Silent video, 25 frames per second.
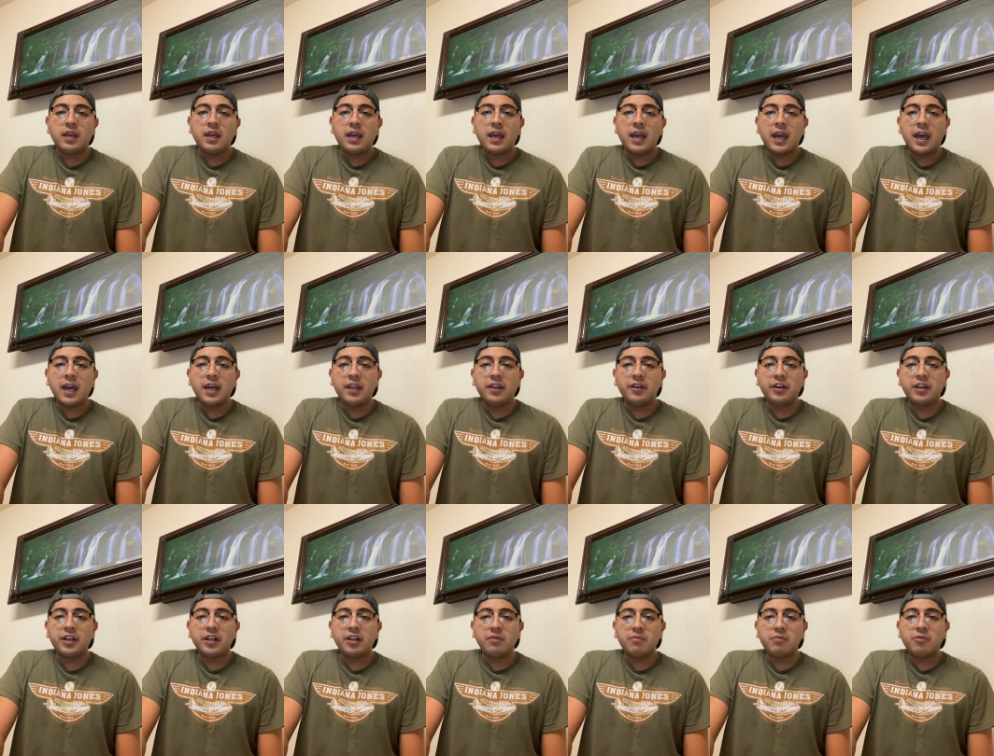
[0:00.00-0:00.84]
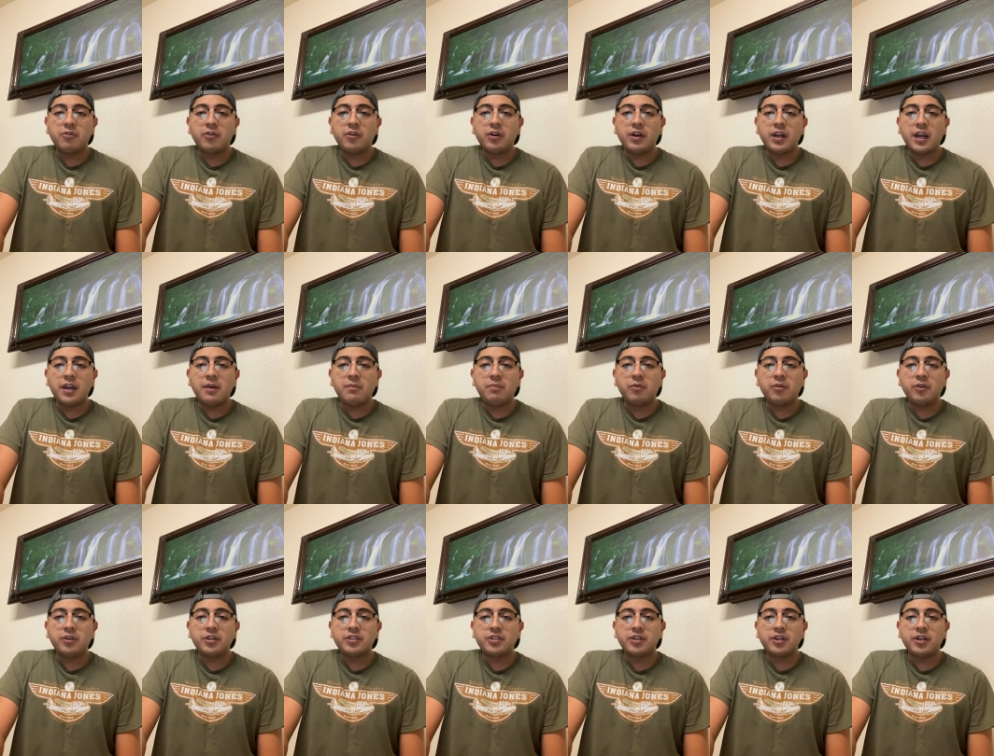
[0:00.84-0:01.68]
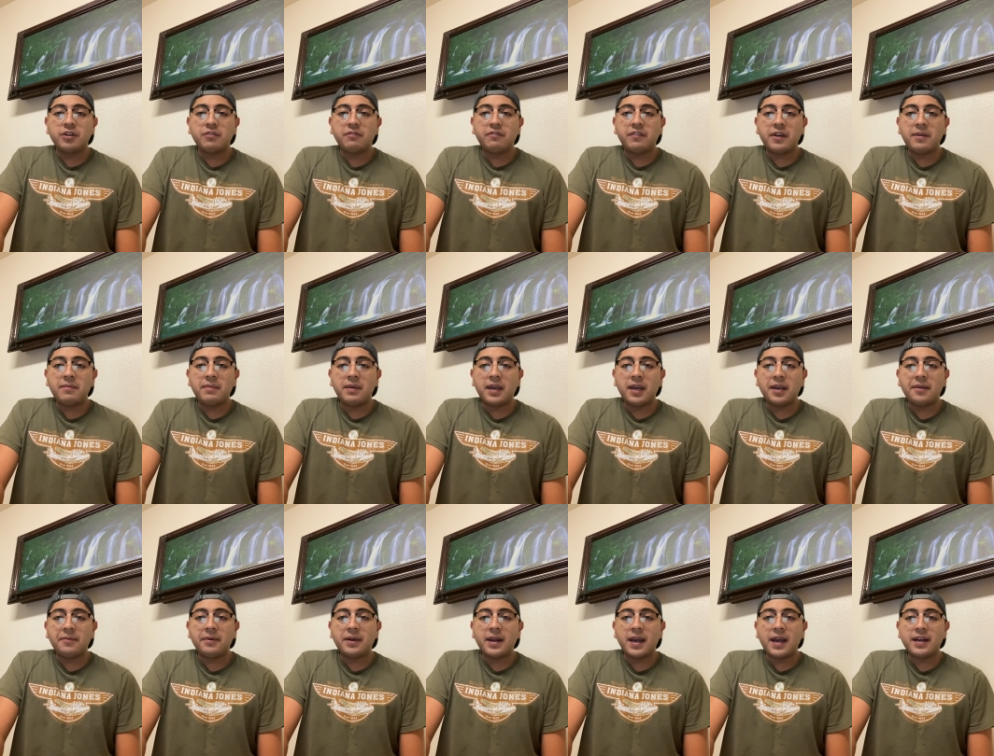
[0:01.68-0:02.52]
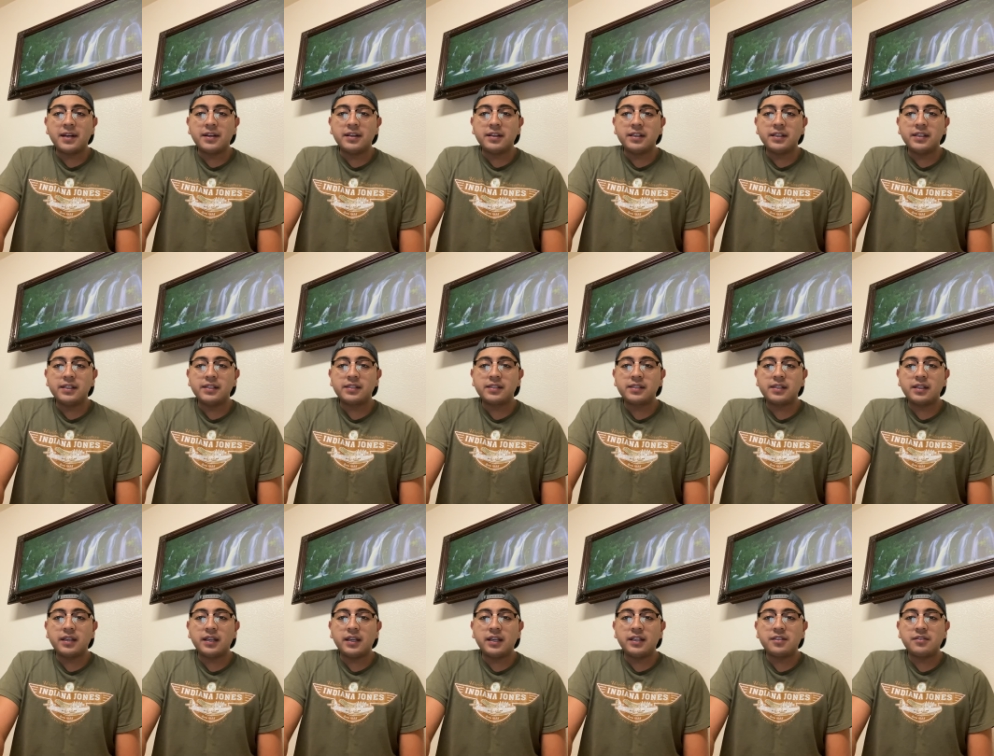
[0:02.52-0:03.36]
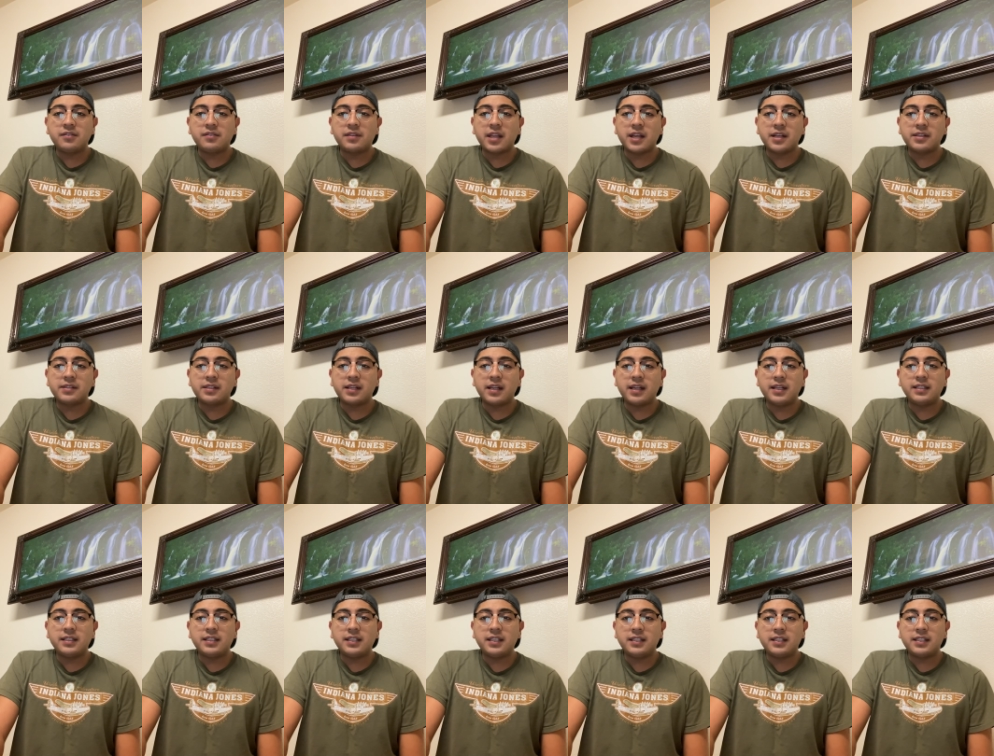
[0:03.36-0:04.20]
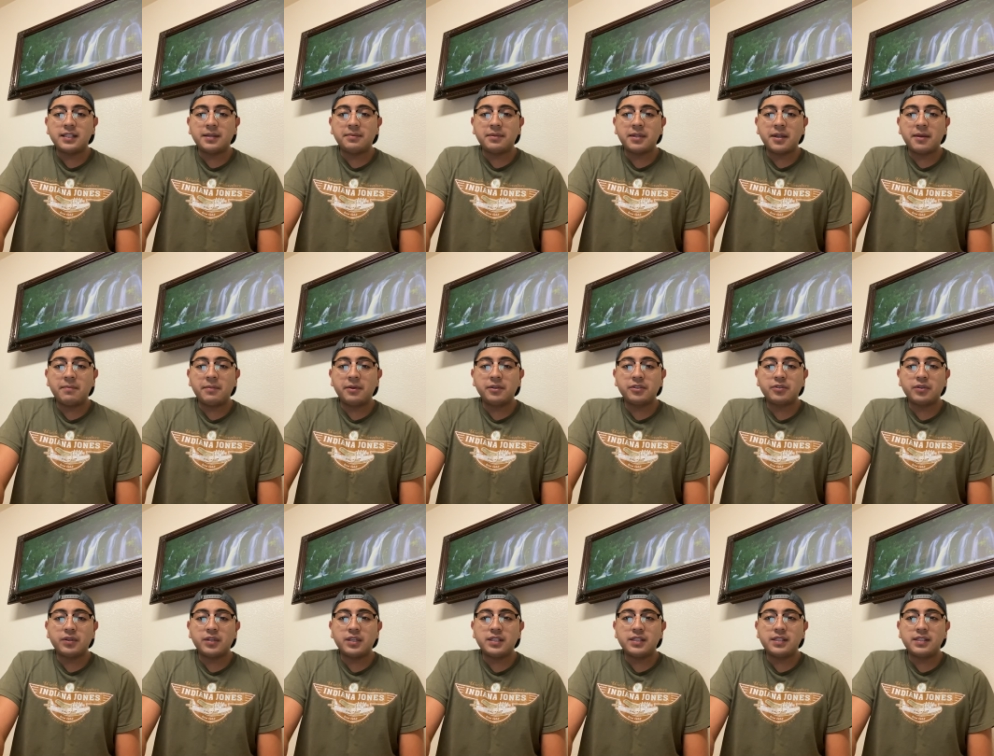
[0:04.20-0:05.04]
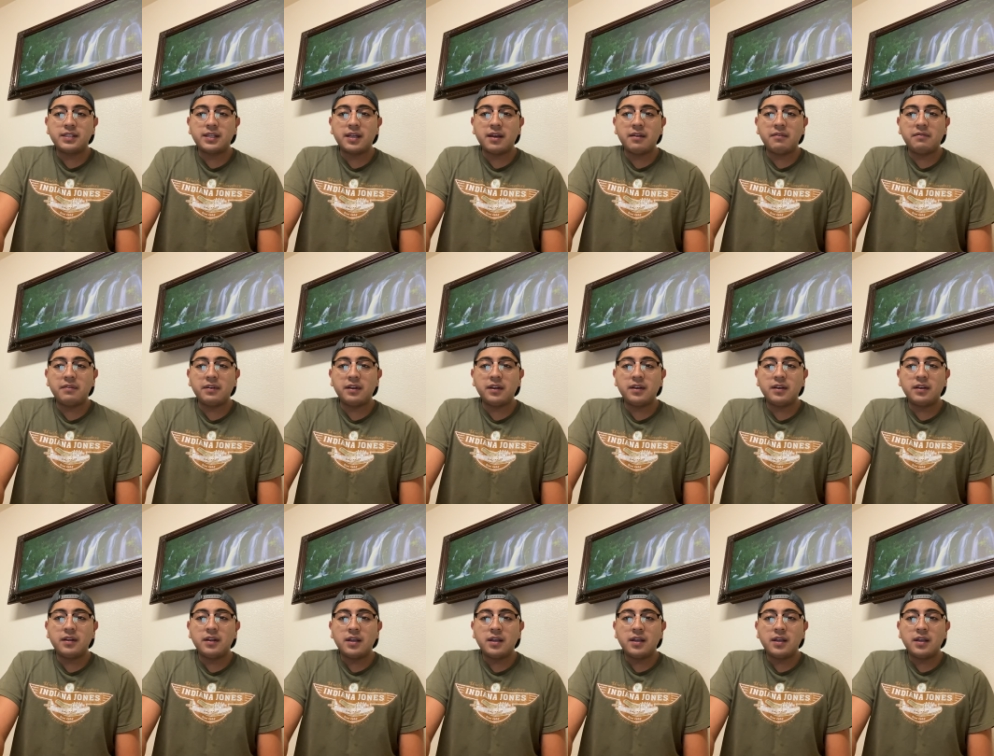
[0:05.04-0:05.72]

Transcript: Heather Gilmore, a board certified behavior analyst in 2019, September 27,